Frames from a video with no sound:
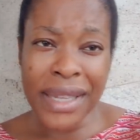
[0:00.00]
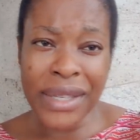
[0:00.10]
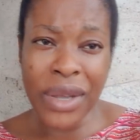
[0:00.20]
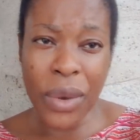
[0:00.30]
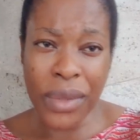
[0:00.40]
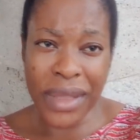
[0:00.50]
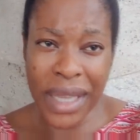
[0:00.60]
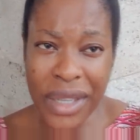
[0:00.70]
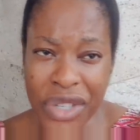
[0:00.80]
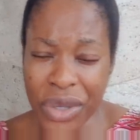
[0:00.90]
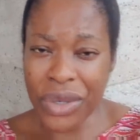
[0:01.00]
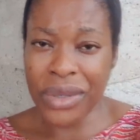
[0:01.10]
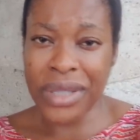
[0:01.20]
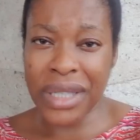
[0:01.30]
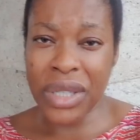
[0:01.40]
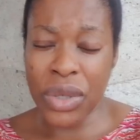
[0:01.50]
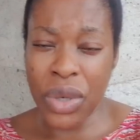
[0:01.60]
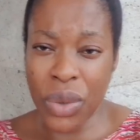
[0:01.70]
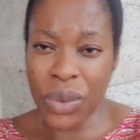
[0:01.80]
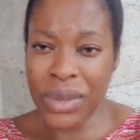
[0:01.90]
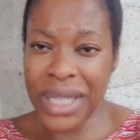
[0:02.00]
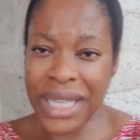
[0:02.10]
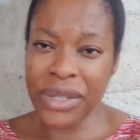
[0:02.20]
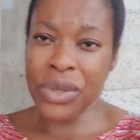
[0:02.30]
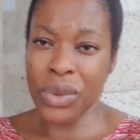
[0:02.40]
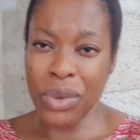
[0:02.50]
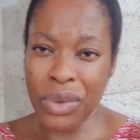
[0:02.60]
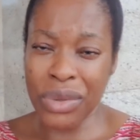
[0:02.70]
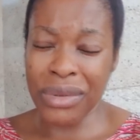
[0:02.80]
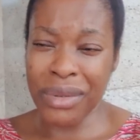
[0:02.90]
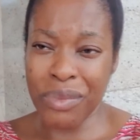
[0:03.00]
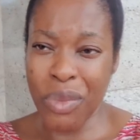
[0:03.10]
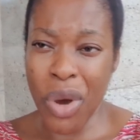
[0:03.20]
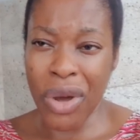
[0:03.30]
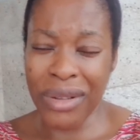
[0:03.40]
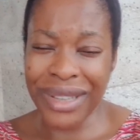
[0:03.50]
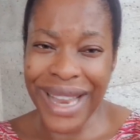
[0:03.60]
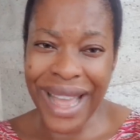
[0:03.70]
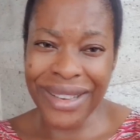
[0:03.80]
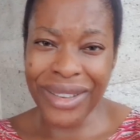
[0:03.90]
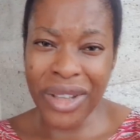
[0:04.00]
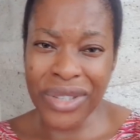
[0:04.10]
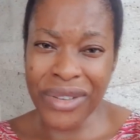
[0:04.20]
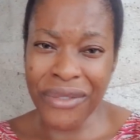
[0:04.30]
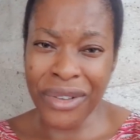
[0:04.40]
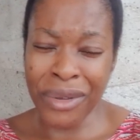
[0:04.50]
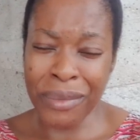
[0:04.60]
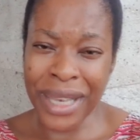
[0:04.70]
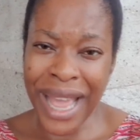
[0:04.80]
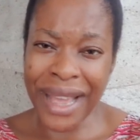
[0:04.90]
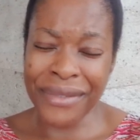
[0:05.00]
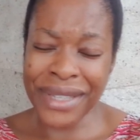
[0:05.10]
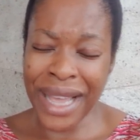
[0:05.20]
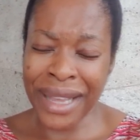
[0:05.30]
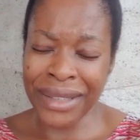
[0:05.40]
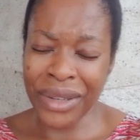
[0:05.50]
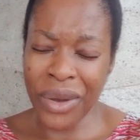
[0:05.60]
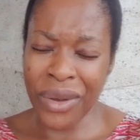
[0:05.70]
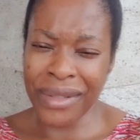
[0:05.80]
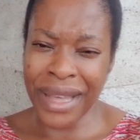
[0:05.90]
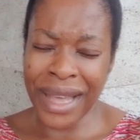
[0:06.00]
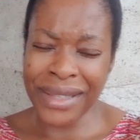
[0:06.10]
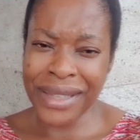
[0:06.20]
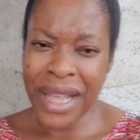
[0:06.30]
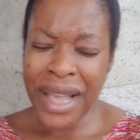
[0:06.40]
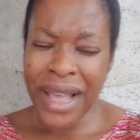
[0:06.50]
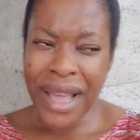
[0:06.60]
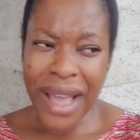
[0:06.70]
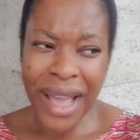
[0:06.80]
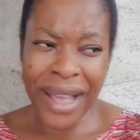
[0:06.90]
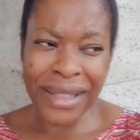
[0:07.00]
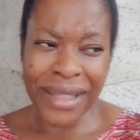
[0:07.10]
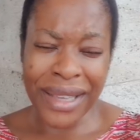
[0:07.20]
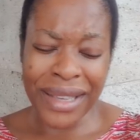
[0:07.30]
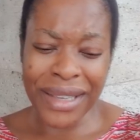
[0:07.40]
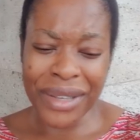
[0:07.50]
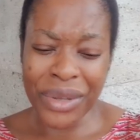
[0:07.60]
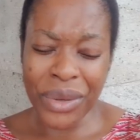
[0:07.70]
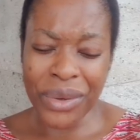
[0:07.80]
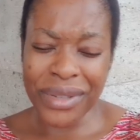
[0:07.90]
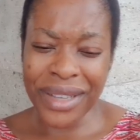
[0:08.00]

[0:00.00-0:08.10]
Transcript: this whole thing shouldn't you know lead to more li- loss of um, lives and all that I think, you know,